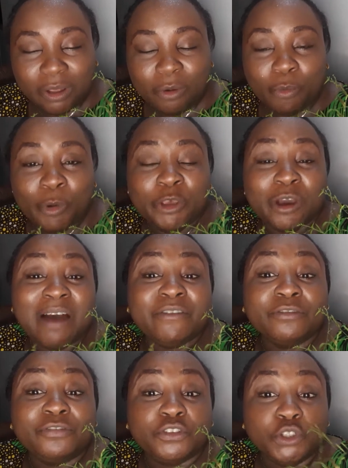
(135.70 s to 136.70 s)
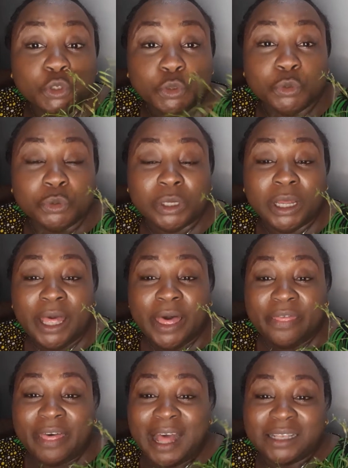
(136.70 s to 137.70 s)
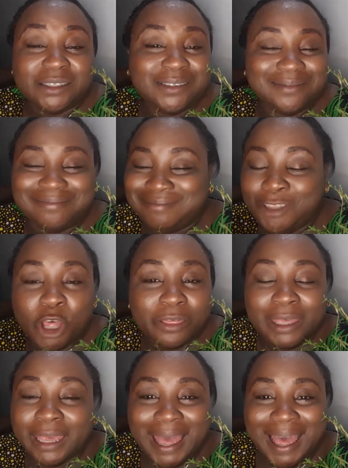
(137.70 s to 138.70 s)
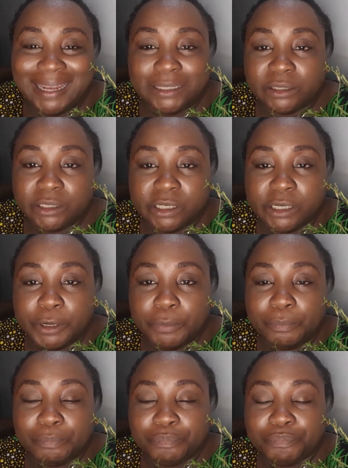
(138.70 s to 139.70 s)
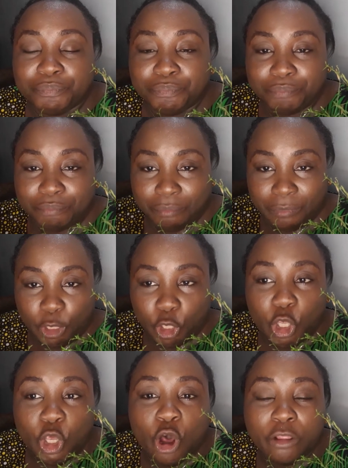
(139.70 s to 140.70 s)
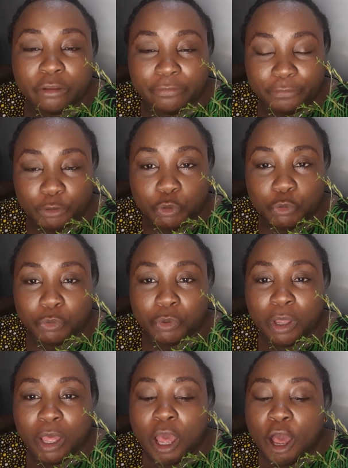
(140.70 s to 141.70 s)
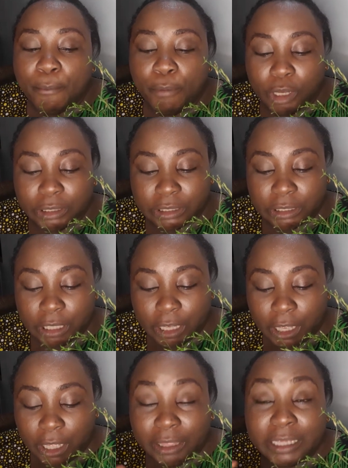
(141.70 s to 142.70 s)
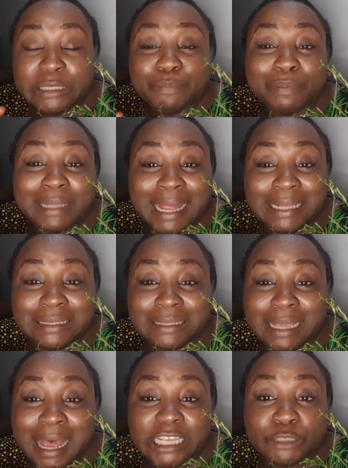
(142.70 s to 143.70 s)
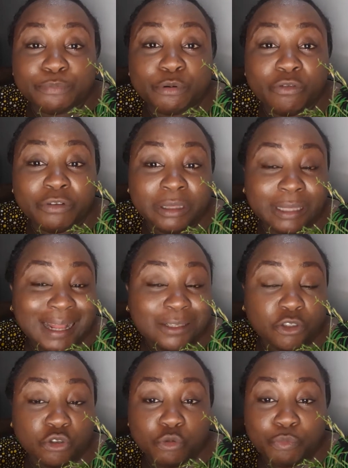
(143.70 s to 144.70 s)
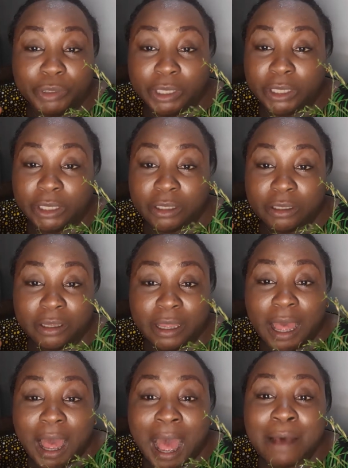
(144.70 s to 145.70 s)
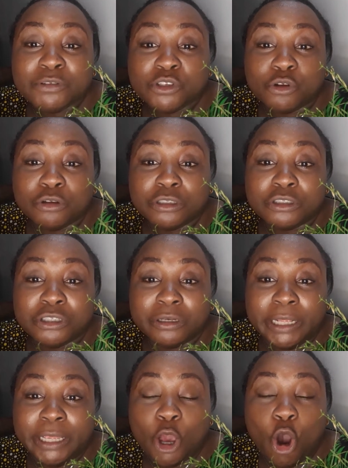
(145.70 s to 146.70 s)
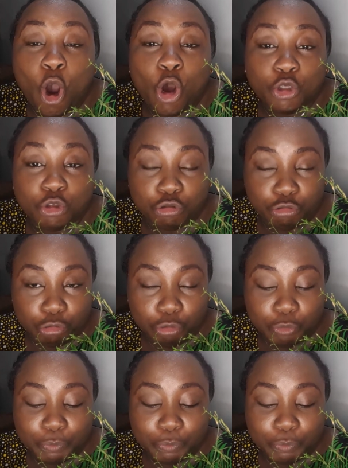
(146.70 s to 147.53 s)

when you have a flu, that nothing can cure the flu, but this plant has proven that to be absolutely untrue.